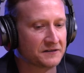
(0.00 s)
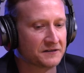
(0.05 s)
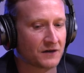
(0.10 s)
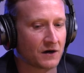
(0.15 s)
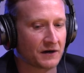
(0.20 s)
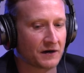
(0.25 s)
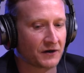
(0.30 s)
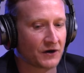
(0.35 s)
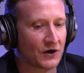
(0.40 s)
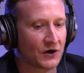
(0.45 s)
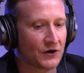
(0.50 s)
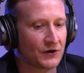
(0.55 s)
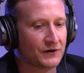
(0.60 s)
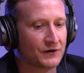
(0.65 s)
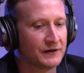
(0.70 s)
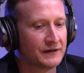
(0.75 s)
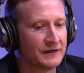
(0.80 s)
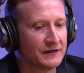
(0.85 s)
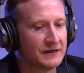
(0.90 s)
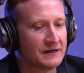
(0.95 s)
design code.
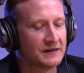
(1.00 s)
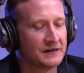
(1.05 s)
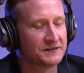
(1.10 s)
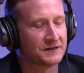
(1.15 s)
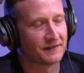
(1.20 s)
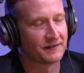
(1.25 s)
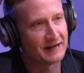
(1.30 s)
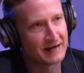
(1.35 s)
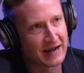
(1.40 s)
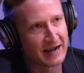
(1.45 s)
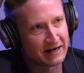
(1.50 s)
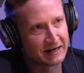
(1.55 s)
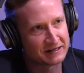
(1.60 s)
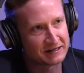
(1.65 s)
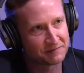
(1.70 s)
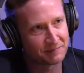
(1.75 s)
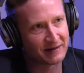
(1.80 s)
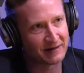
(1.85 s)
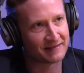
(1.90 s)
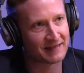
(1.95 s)
So there
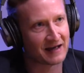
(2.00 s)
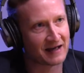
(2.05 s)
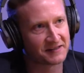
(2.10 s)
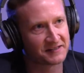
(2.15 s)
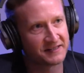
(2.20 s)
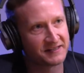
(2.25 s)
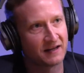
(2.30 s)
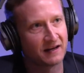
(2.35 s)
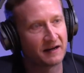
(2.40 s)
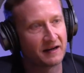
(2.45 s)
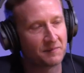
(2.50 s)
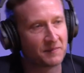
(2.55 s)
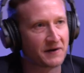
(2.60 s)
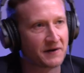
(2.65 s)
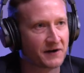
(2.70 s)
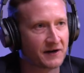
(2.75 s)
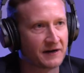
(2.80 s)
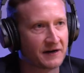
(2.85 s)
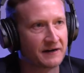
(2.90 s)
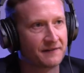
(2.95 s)
needed to be that settling
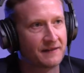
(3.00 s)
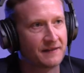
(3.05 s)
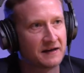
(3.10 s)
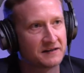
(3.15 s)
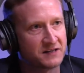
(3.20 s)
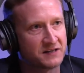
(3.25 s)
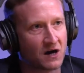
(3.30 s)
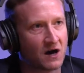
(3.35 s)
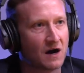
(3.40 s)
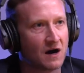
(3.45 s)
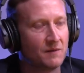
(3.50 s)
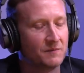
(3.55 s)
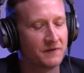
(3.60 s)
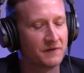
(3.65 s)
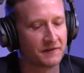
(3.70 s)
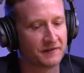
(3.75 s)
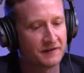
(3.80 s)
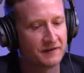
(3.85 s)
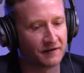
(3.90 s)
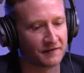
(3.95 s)
period and that time
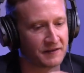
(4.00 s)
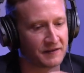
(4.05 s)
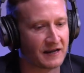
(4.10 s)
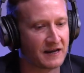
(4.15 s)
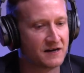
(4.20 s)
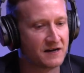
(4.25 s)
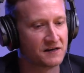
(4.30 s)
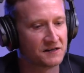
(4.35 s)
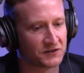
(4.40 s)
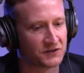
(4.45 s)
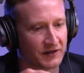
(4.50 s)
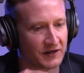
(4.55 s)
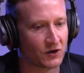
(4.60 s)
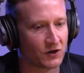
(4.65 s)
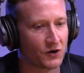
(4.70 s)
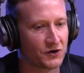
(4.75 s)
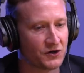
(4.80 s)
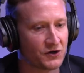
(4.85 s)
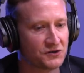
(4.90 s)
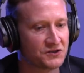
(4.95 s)
that the, the industry
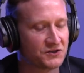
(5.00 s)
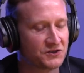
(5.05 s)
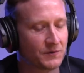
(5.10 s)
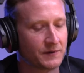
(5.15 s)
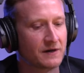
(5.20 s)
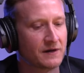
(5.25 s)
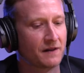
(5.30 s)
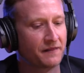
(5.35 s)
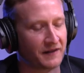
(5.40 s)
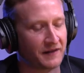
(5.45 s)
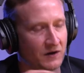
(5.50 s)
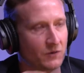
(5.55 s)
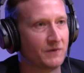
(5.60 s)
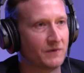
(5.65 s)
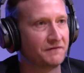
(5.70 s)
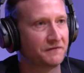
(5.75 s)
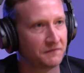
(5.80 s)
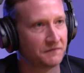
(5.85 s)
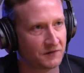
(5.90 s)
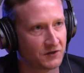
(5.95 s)
got used to it. I think
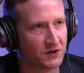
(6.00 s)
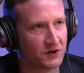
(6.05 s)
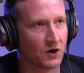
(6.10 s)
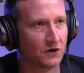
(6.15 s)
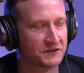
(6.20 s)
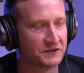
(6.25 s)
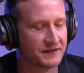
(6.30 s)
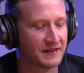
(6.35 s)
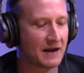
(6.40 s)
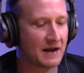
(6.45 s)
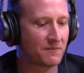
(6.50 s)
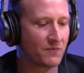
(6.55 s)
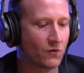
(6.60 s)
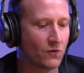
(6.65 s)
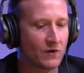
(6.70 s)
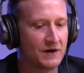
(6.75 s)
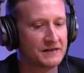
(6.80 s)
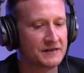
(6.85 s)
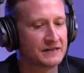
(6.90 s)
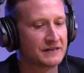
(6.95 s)
we've got to that
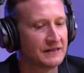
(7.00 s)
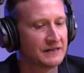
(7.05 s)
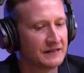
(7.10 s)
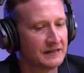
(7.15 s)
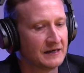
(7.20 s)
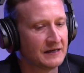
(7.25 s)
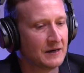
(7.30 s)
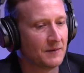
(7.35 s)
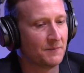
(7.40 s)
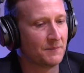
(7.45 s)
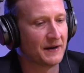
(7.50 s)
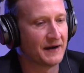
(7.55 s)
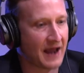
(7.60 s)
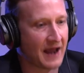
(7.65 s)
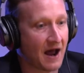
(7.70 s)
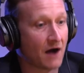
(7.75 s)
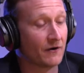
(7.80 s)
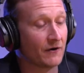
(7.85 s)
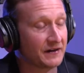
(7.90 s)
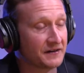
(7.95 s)
point. But
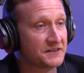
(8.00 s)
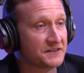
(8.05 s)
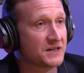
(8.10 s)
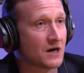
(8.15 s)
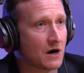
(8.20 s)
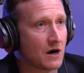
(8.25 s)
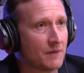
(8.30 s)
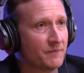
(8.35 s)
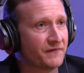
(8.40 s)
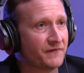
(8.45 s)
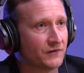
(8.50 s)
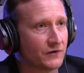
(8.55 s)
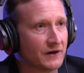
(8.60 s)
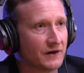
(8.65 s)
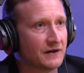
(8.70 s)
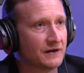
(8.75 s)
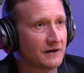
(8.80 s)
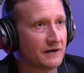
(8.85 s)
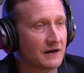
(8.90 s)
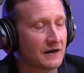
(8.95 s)
now it is time for
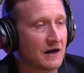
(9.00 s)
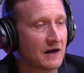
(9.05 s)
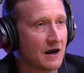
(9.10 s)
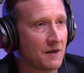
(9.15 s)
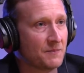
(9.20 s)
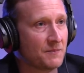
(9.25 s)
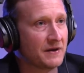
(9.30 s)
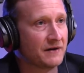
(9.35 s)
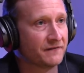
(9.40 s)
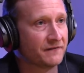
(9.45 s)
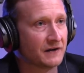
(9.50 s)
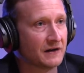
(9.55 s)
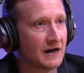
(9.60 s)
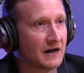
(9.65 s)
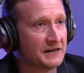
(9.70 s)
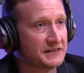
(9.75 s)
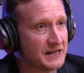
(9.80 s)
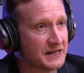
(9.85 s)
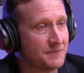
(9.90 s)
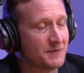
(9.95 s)
a, a, a bit of a,
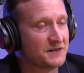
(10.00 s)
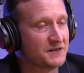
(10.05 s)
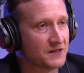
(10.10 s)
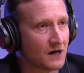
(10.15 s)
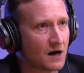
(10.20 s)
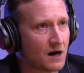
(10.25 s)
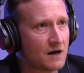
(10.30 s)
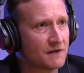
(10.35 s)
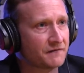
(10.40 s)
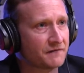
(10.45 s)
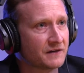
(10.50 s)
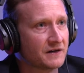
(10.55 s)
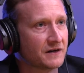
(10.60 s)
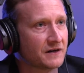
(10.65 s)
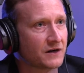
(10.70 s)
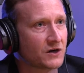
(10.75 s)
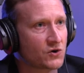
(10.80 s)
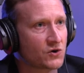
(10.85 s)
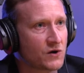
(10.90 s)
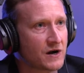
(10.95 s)
a, deeper dive and
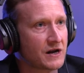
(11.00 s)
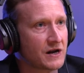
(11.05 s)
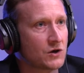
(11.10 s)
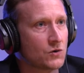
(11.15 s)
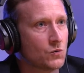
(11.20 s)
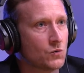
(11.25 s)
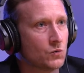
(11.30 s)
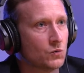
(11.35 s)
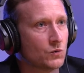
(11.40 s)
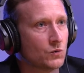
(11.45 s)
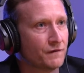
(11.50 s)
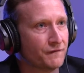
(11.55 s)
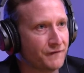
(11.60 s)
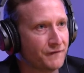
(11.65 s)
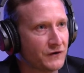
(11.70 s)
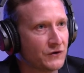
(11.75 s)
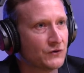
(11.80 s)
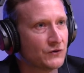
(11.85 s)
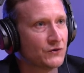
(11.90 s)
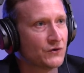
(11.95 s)
a critical
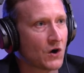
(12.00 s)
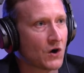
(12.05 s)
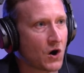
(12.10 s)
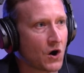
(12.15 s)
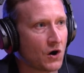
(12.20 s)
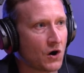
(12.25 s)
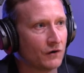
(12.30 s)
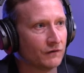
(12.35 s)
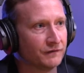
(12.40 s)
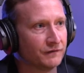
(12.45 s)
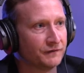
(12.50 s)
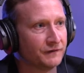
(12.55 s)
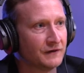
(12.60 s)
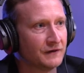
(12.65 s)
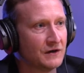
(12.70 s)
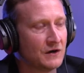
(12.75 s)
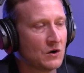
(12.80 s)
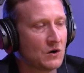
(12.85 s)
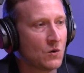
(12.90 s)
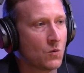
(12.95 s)
review of
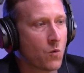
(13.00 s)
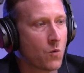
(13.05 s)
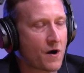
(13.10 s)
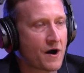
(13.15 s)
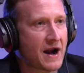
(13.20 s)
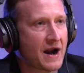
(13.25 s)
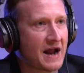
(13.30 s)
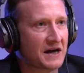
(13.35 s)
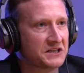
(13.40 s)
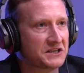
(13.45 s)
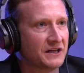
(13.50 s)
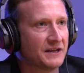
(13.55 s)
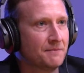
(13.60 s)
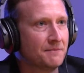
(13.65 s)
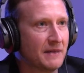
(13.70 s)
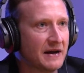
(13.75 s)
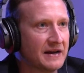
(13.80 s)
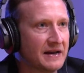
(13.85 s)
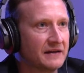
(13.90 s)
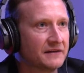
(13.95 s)
what it actually
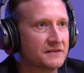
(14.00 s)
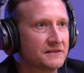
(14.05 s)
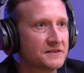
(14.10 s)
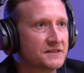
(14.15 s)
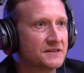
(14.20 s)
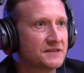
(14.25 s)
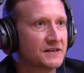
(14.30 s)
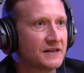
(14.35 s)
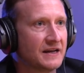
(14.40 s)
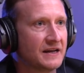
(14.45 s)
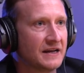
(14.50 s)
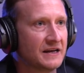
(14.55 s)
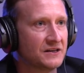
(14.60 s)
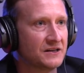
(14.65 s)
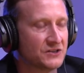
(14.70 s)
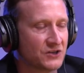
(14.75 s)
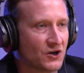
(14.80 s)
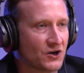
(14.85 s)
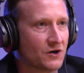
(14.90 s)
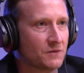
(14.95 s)
means
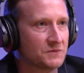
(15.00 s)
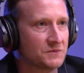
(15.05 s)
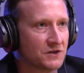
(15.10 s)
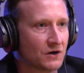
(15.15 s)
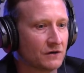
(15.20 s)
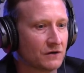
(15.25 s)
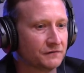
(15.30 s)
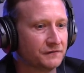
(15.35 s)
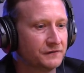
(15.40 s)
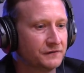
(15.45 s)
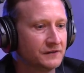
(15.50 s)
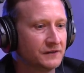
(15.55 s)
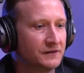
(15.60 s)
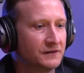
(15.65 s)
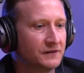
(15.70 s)
in terms of